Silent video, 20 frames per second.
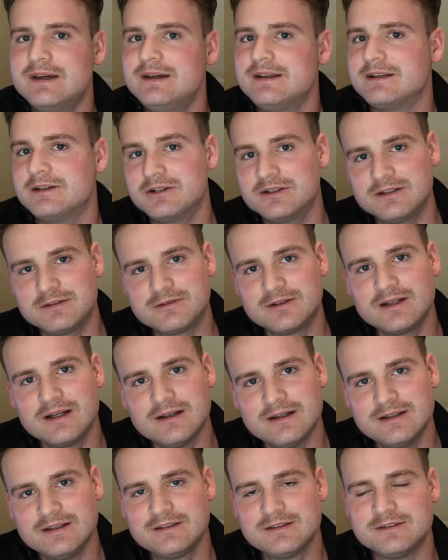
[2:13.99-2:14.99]
There are different
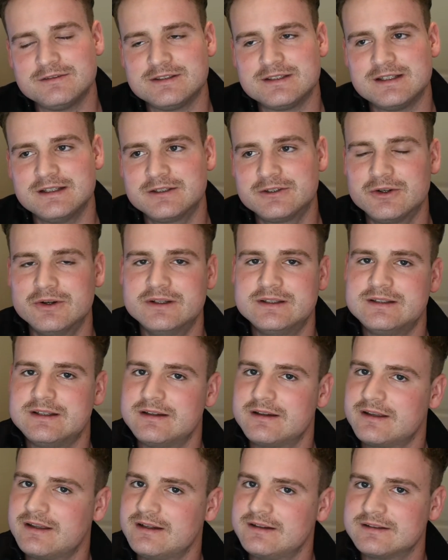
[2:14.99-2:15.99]
kinds of steroids. There
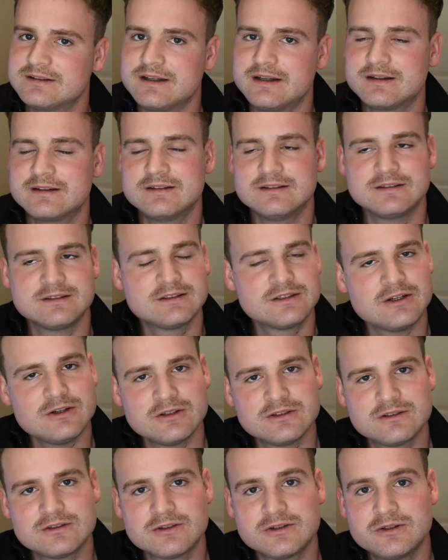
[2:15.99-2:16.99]
are things like
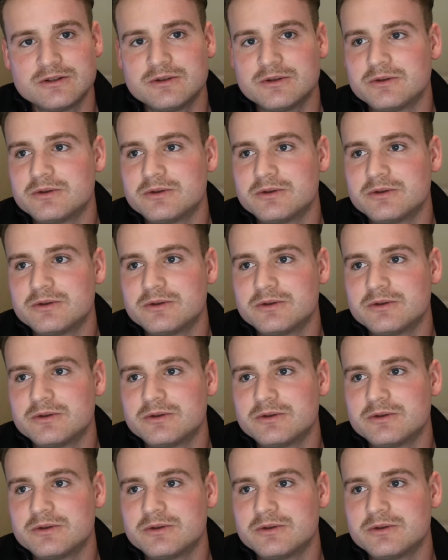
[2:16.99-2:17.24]
testosterone,